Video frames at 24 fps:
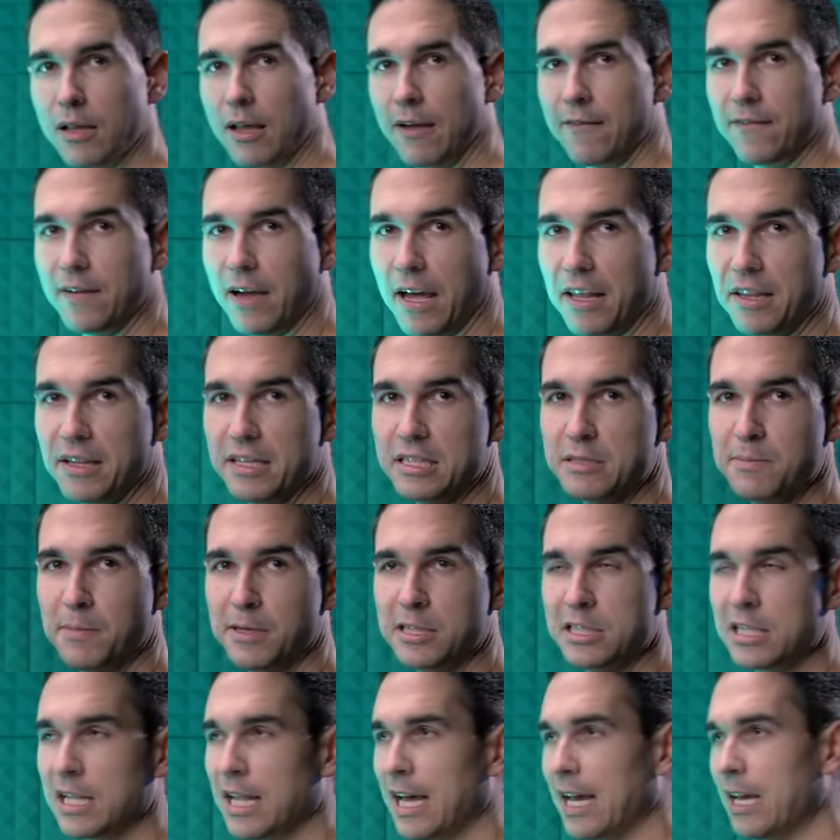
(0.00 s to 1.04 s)
I've got this
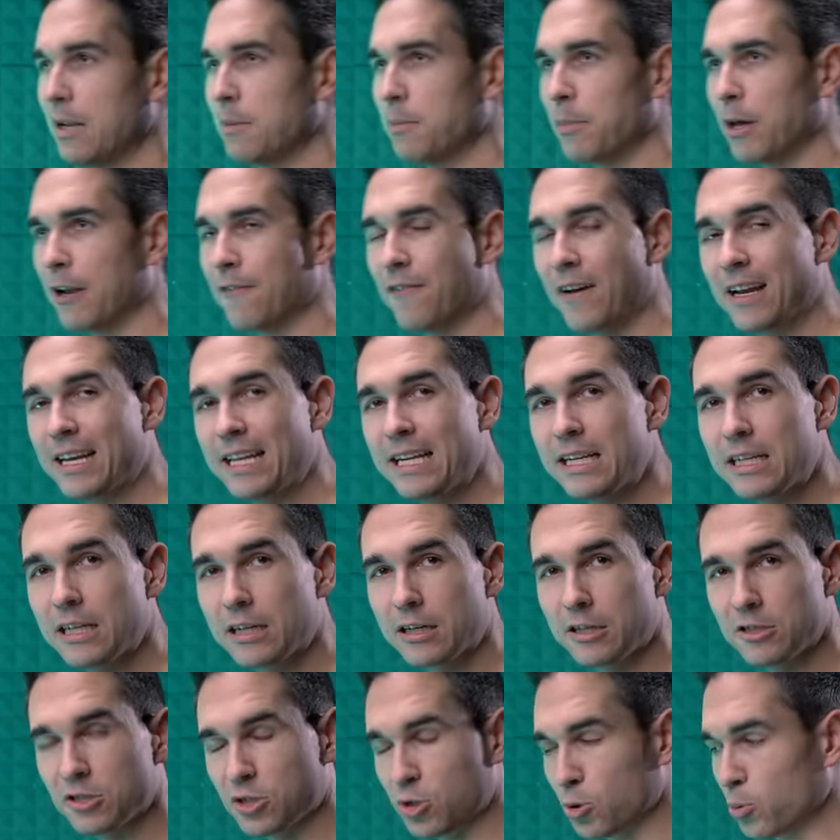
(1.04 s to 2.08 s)
much light, but if I needed to
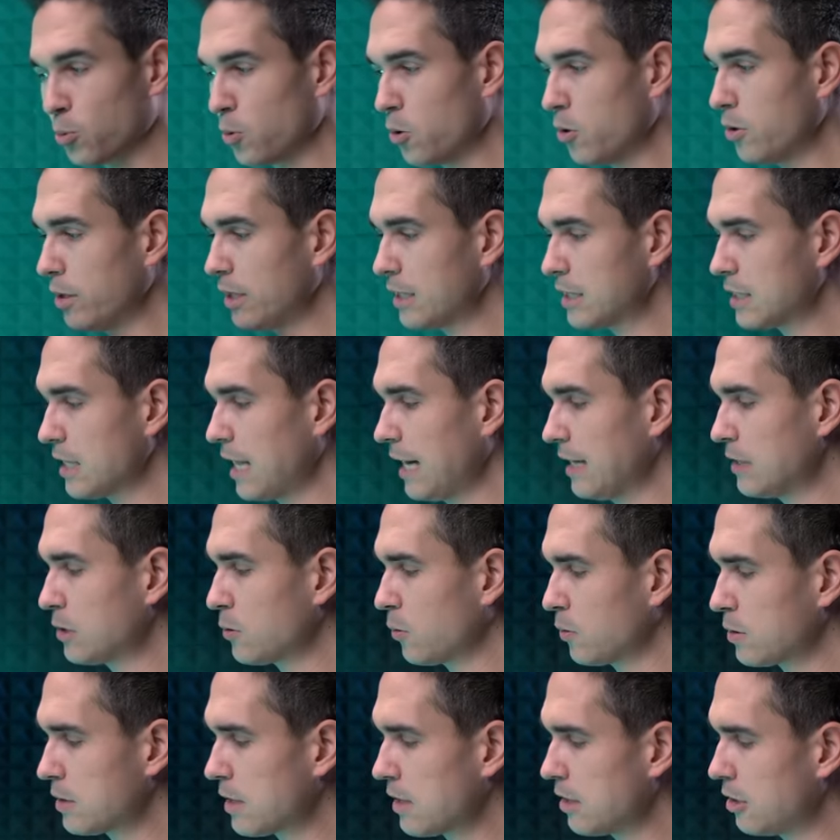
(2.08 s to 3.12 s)
control this light
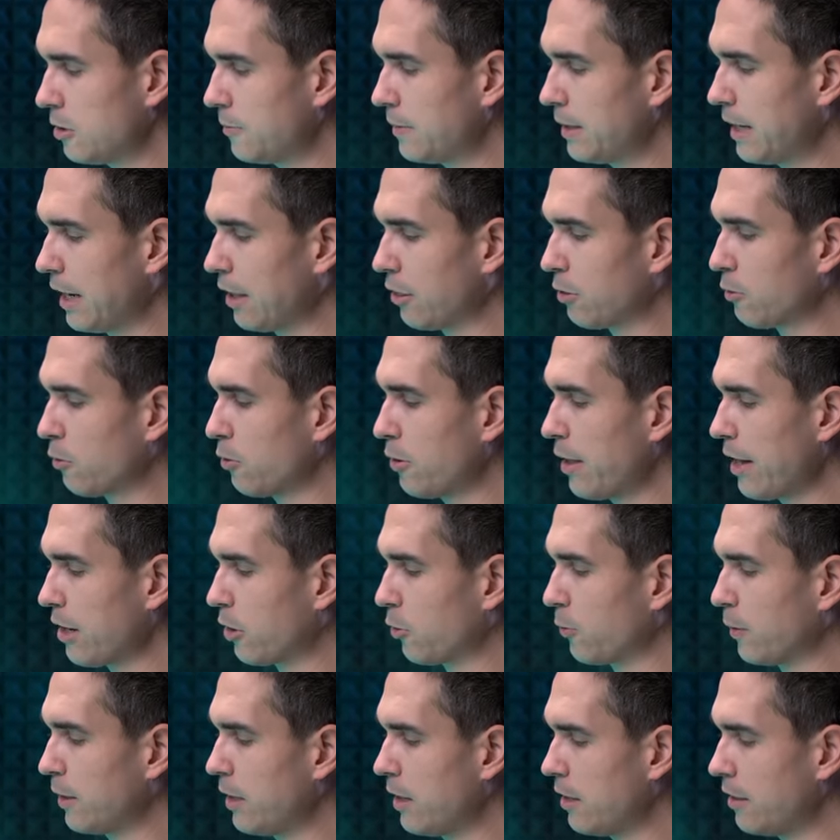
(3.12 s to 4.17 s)
source a little bit, I throw that
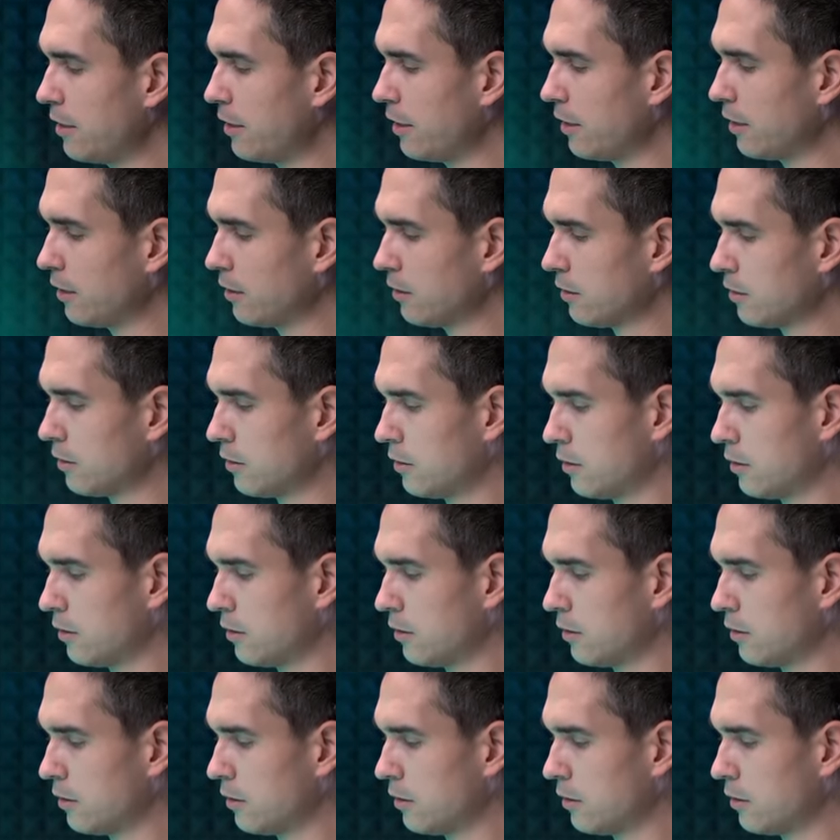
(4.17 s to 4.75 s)
grid on there.